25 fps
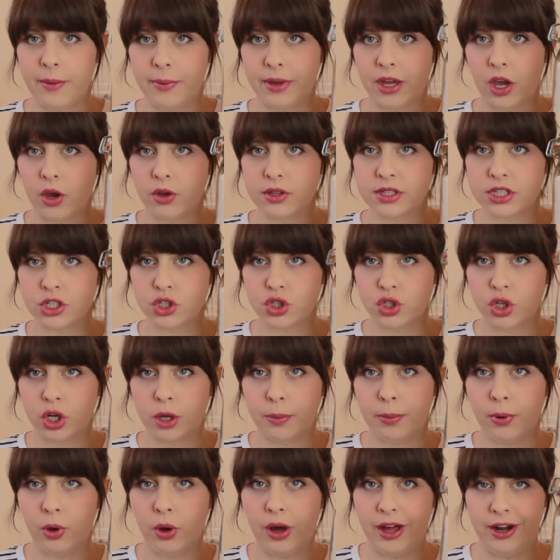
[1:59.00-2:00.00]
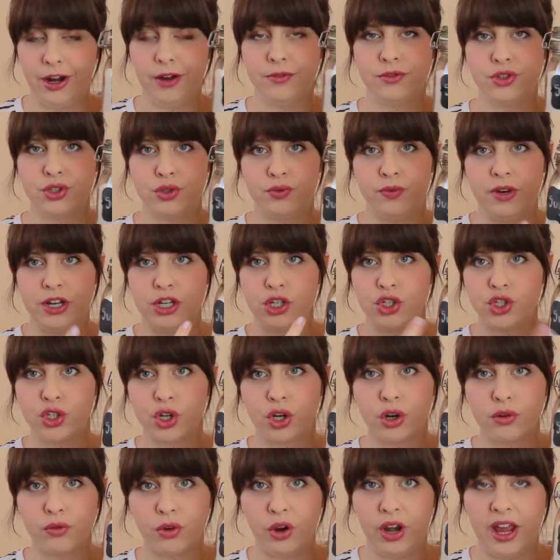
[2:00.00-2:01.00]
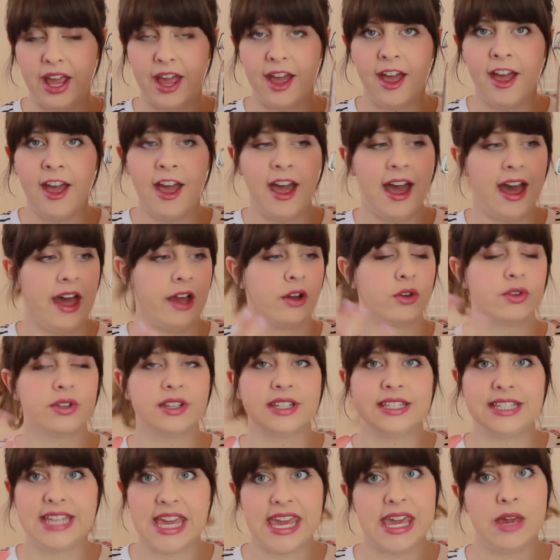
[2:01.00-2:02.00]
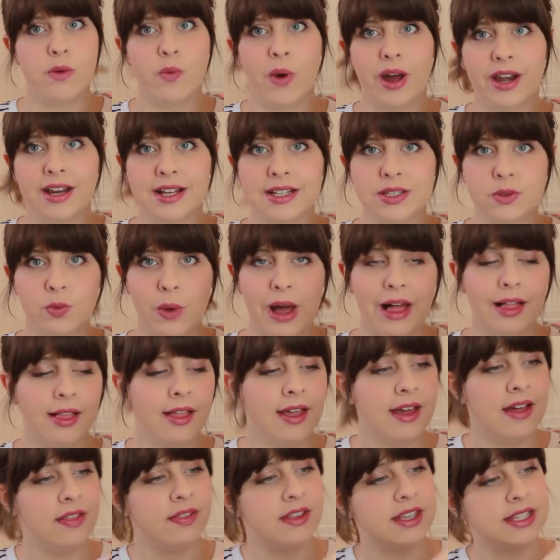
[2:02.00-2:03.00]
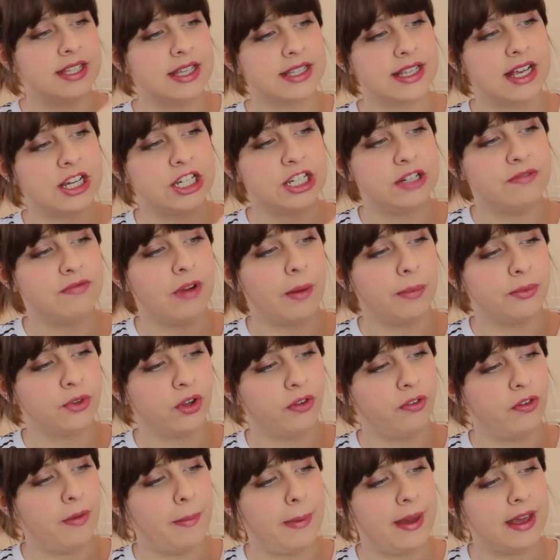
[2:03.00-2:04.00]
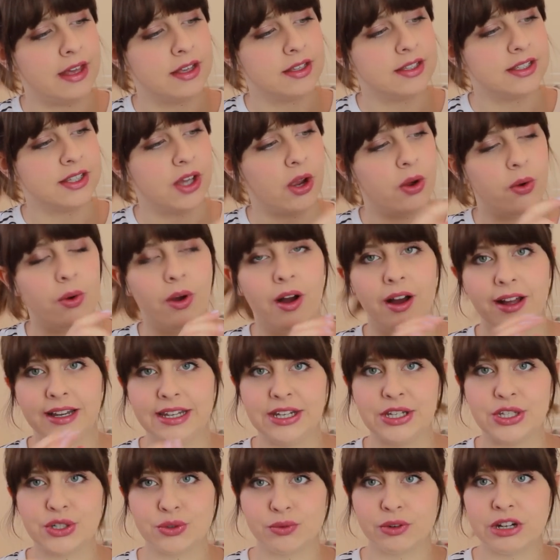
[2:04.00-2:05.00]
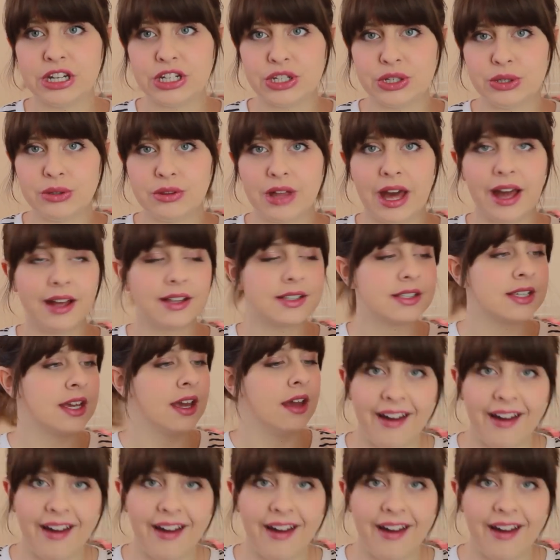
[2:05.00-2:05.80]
there we go, it's a sugar pot, and I've just written sugar on it. I've got the tea one as well. This has actually rubbed off a bit, so I need to redo that.